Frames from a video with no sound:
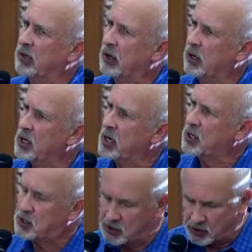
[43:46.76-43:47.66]
of
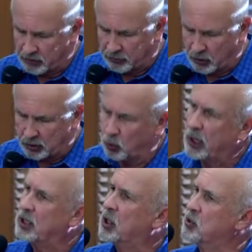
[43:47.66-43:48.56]
Aeronautics and so forth,
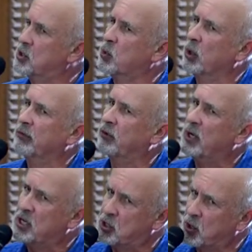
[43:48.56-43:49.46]
Red goes to work for
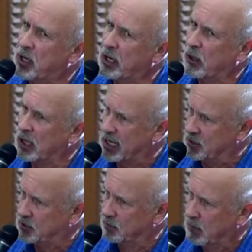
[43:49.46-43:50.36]
Eastern
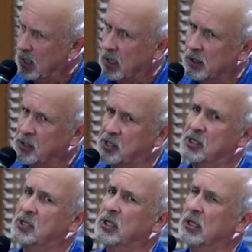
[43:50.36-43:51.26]
Airlines. This
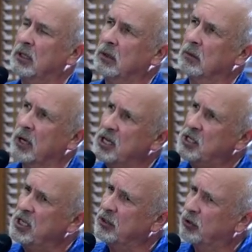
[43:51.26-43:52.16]
is in
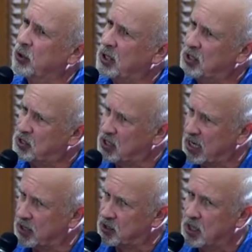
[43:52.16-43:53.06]

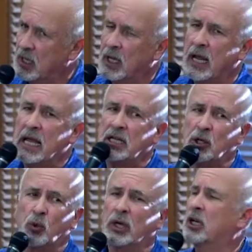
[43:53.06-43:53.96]
1936. Eddie
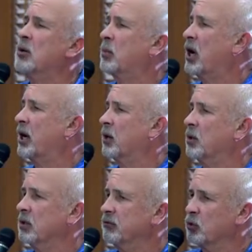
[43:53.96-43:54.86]

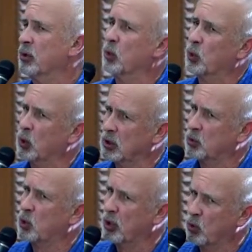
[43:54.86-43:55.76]
Rickenbacker, the former World
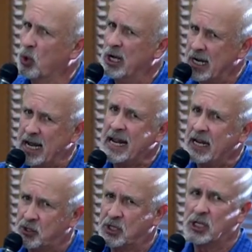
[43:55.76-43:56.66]
War I
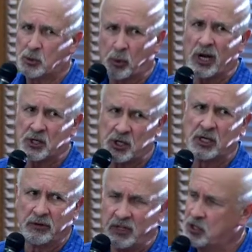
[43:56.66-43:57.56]
ace, is
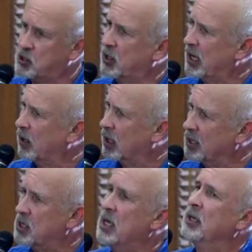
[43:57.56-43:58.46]
president of Eastern
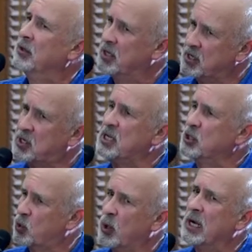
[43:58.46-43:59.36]
Airlines. This
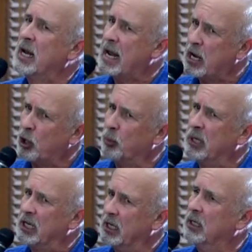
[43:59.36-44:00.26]
is when
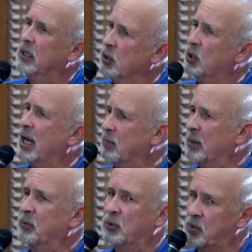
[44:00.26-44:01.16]
airmen who came
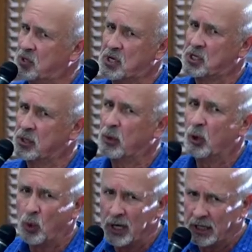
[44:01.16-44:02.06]
up through the system are
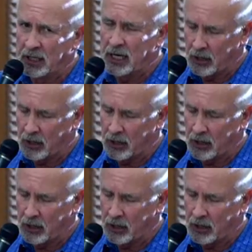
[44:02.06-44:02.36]
running the